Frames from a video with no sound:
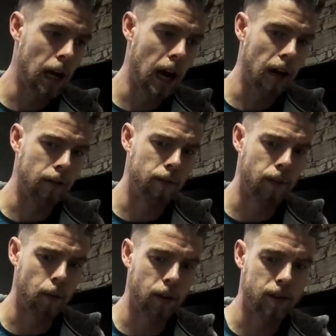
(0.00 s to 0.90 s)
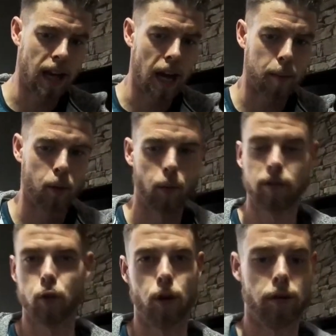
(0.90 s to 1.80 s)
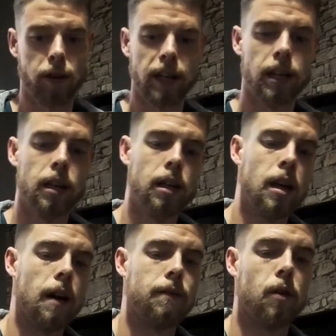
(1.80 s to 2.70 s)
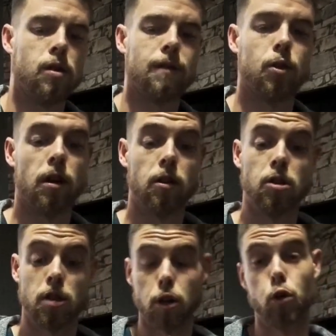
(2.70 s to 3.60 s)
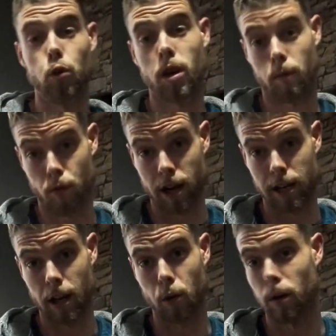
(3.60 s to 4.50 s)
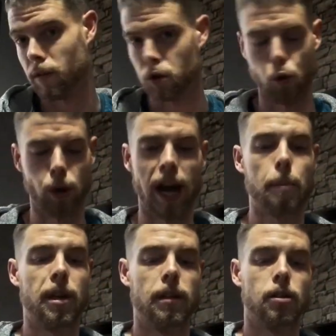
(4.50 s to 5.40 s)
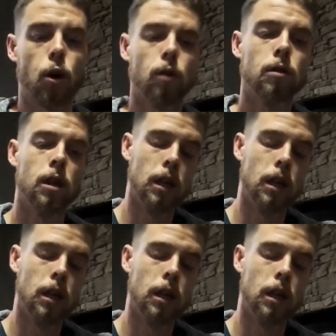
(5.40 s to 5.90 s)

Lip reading: I've found it to happen with two or three. I've found several others that do come right down and there's no gap in it at all.